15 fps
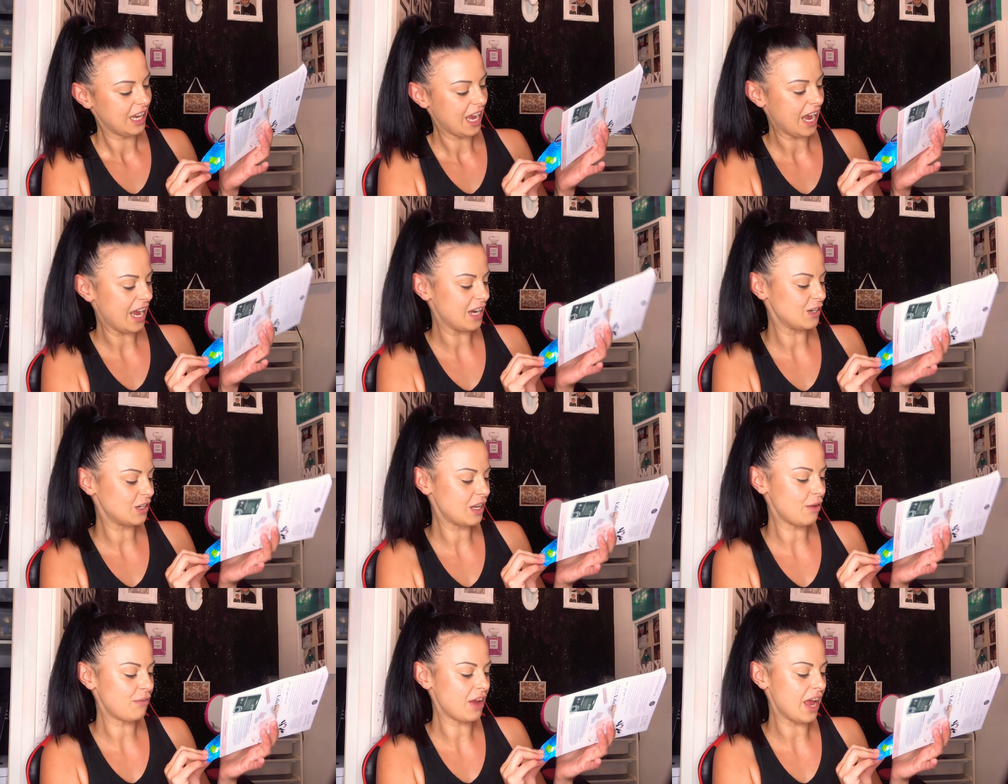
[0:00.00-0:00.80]
Hand,
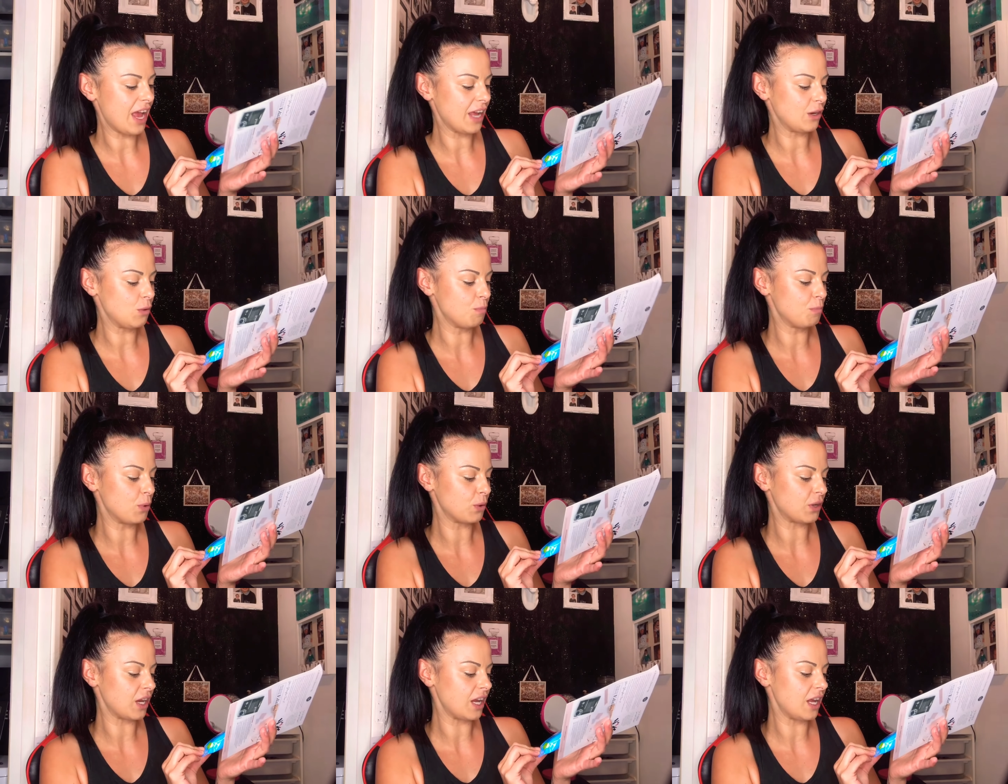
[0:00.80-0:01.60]
they're for hand and
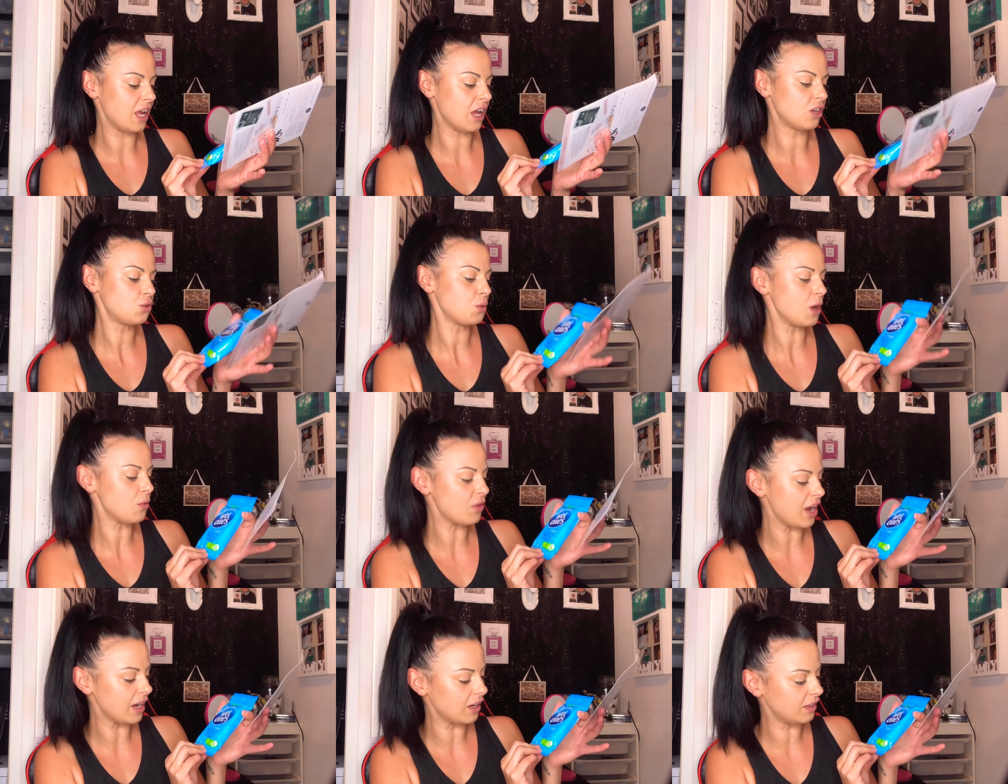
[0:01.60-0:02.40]
body,
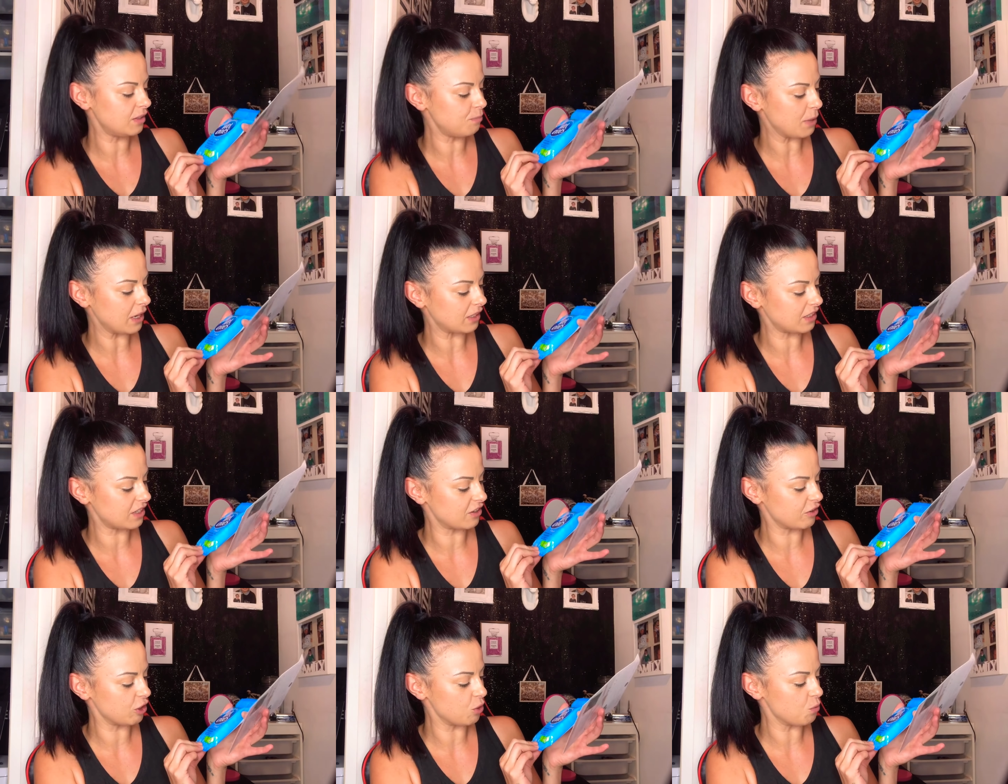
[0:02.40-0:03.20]
12
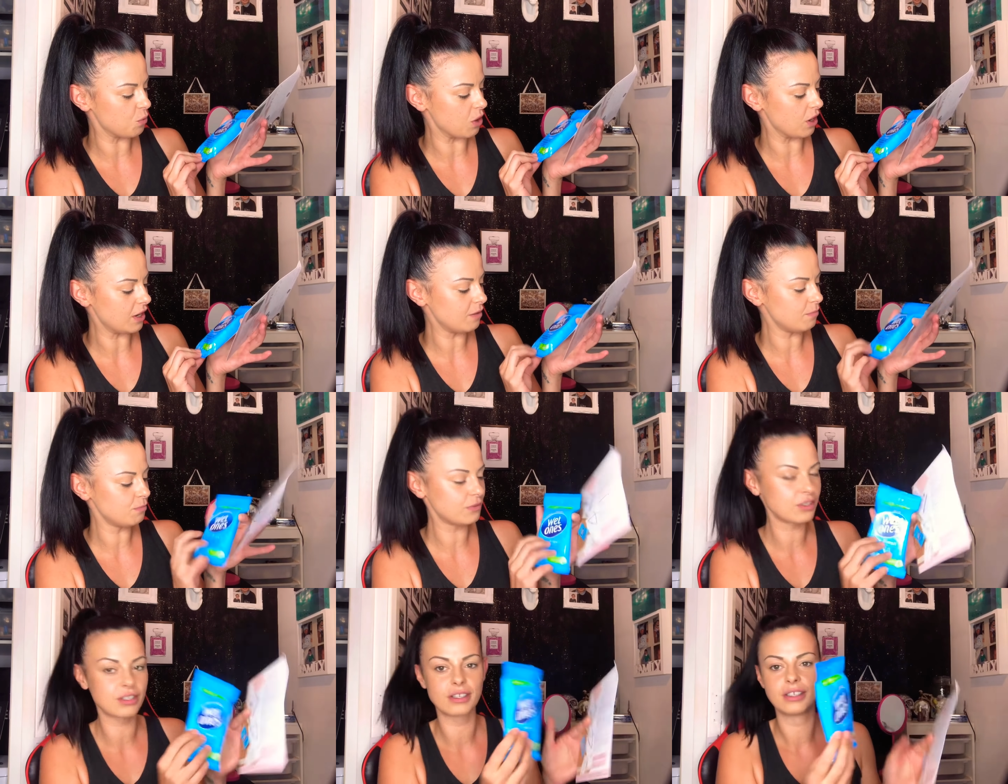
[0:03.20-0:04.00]
antibacterial
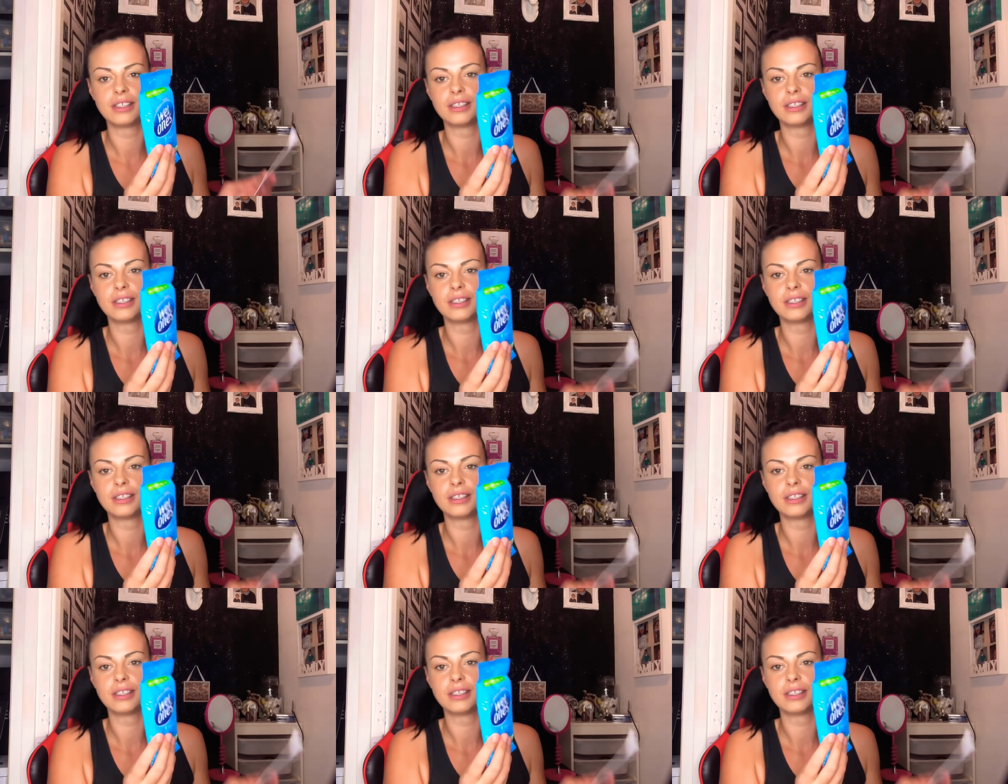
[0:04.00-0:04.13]
wipes.